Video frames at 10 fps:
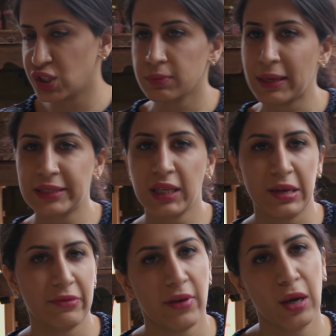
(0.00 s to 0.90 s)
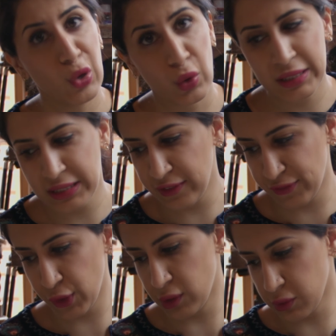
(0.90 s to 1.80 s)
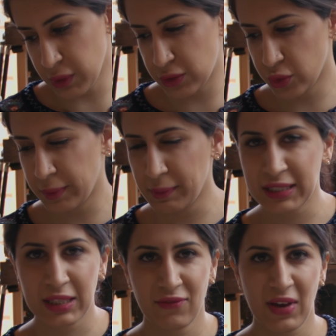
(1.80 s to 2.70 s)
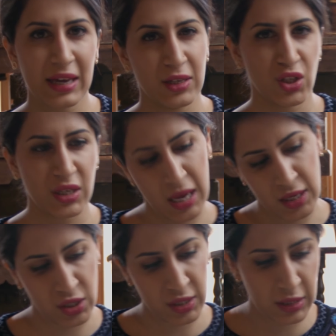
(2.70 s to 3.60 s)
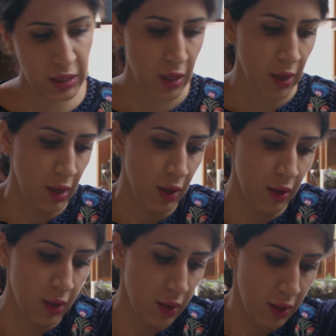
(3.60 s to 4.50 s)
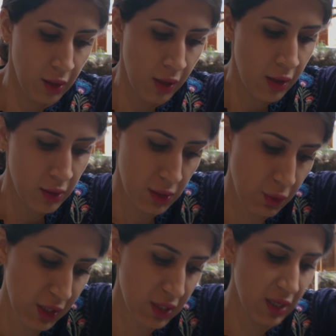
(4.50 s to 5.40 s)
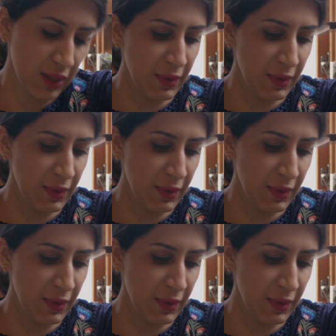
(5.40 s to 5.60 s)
just makes life a lot easier for you, otherwise we'll be mixing for ages and ages. So we're going to turn the